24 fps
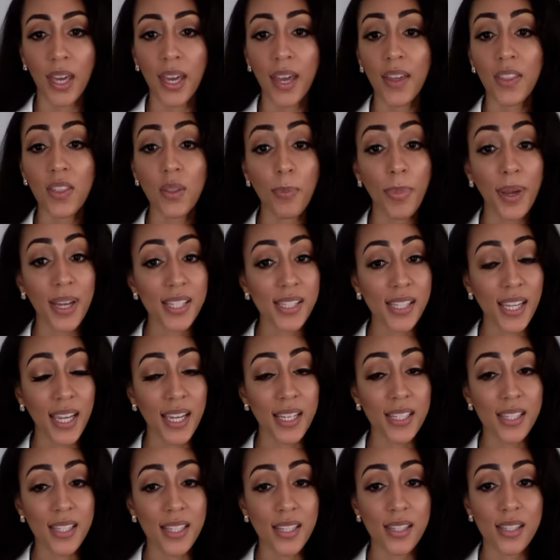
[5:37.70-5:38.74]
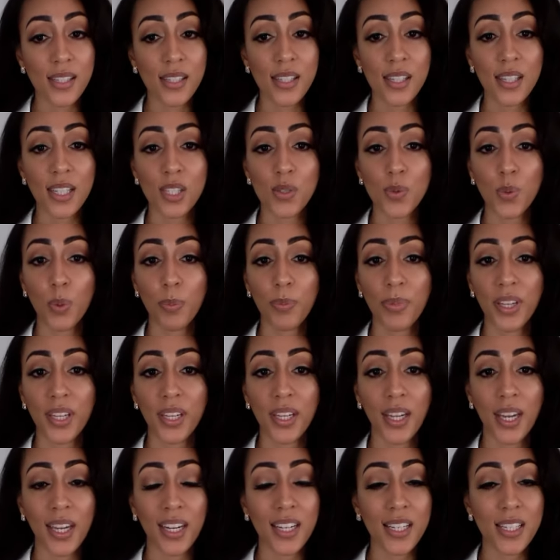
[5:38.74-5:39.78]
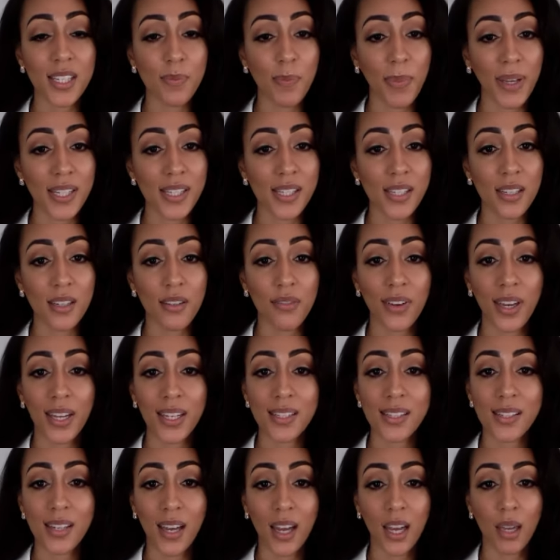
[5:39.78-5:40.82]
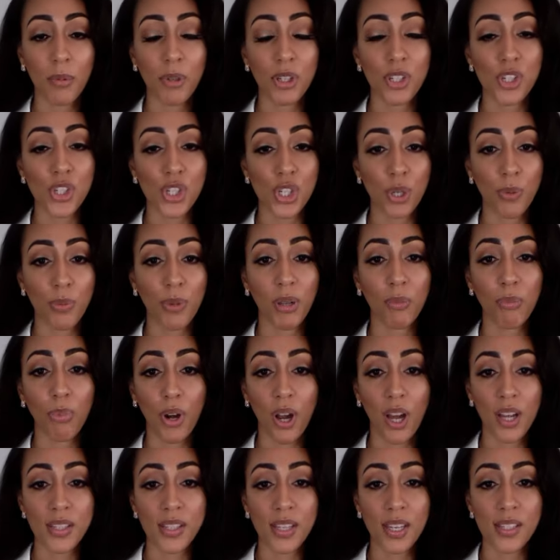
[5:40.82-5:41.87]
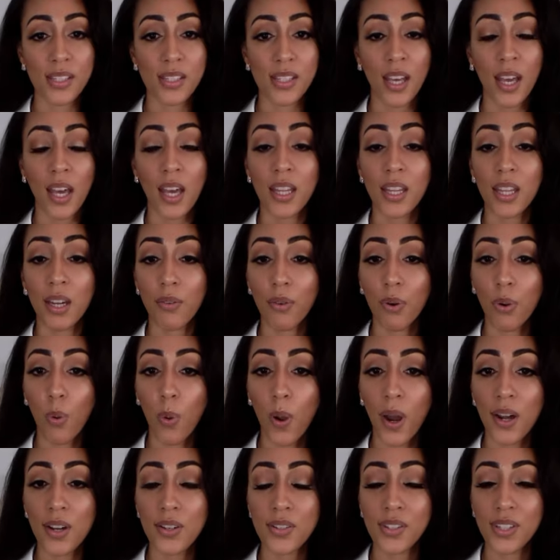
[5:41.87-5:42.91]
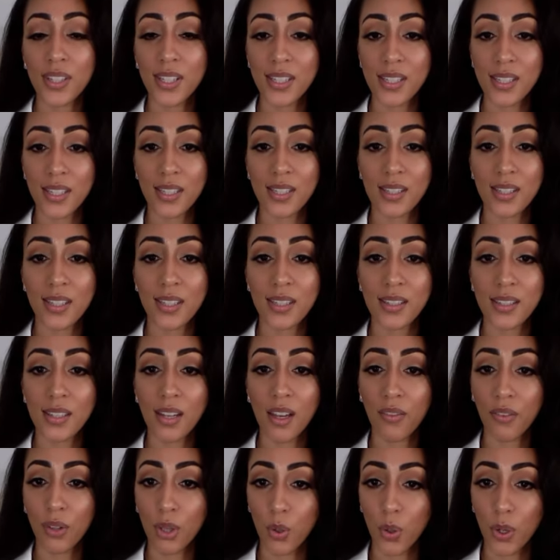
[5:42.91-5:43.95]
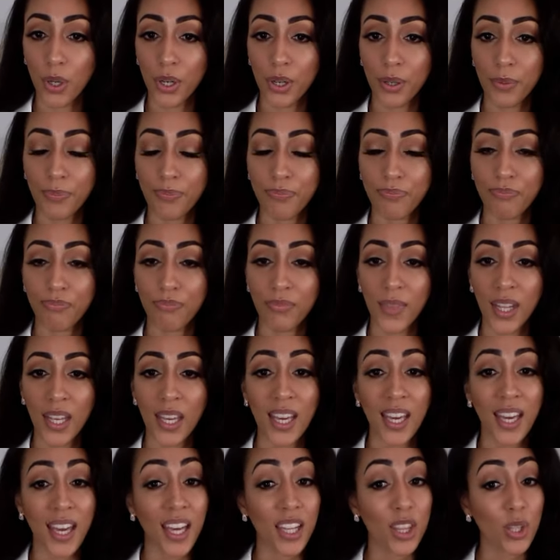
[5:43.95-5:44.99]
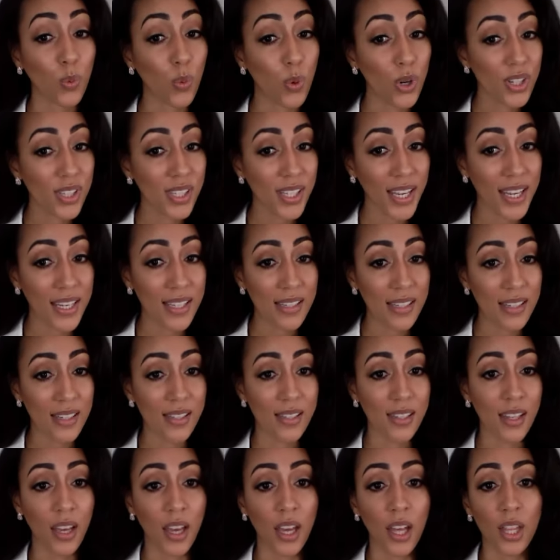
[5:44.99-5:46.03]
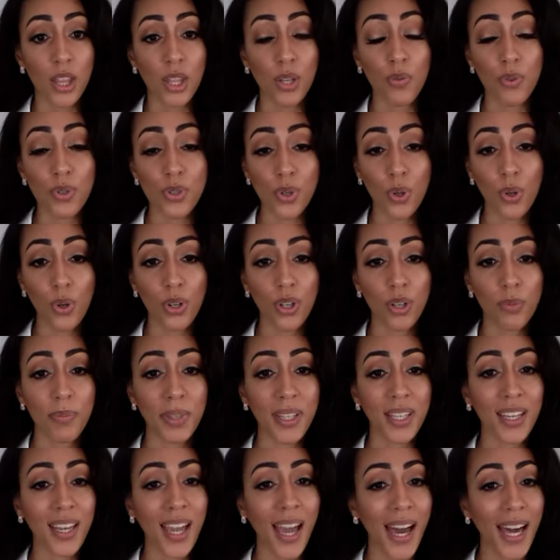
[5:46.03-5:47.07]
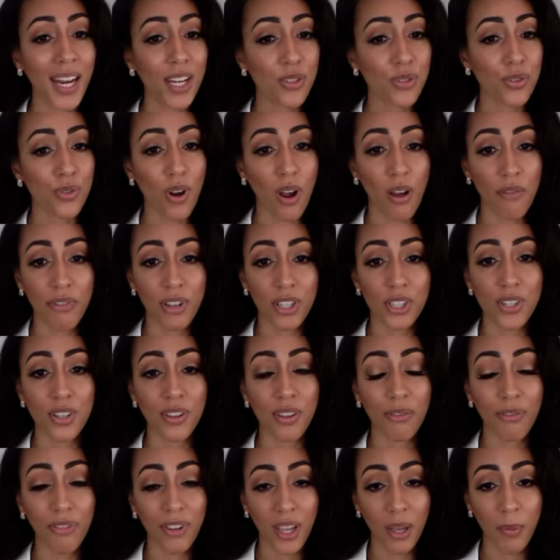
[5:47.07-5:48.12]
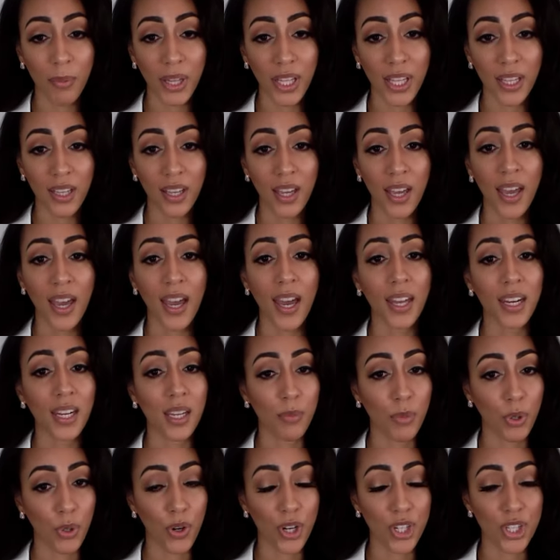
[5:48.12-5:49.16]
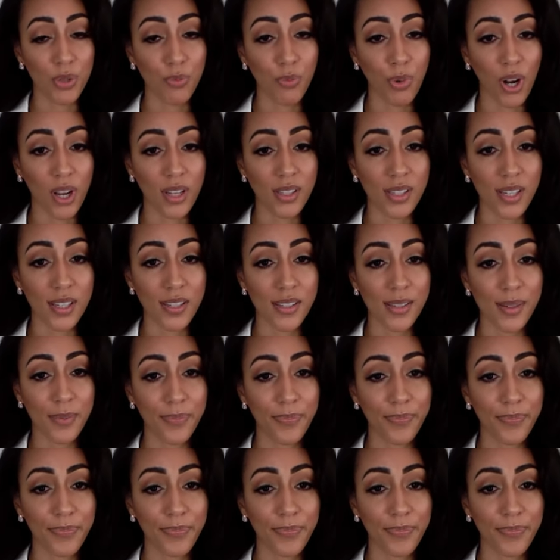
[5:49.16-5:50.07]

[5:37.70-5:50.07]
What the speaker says: In the best cases, this will be an expensive and time-consuming process that requires the assistance of a lawyer. In the worst cases, the result could be catastrophic to the family and immigration process.